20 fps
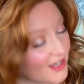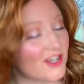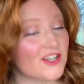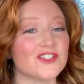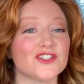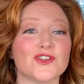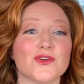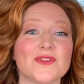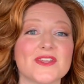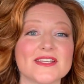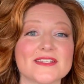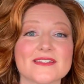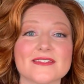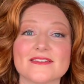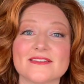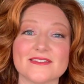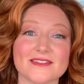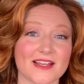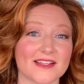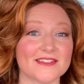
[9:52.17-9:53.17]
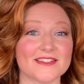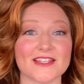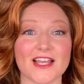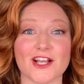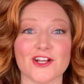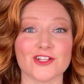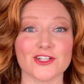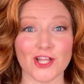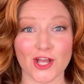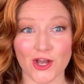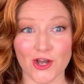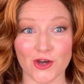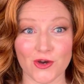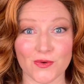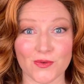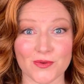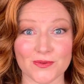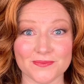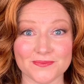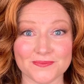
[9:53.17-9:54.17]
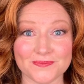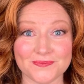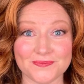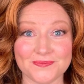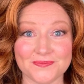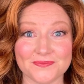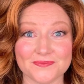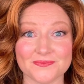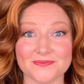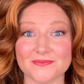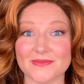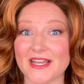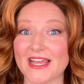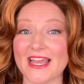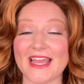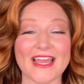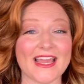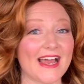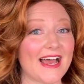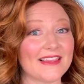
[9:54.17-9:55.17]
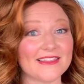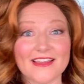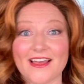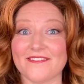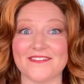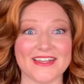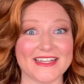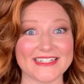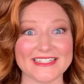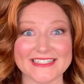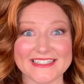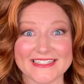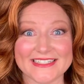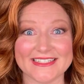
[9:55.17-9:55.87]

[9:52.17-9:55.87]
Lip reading: So this is Sunset Glow. I love it.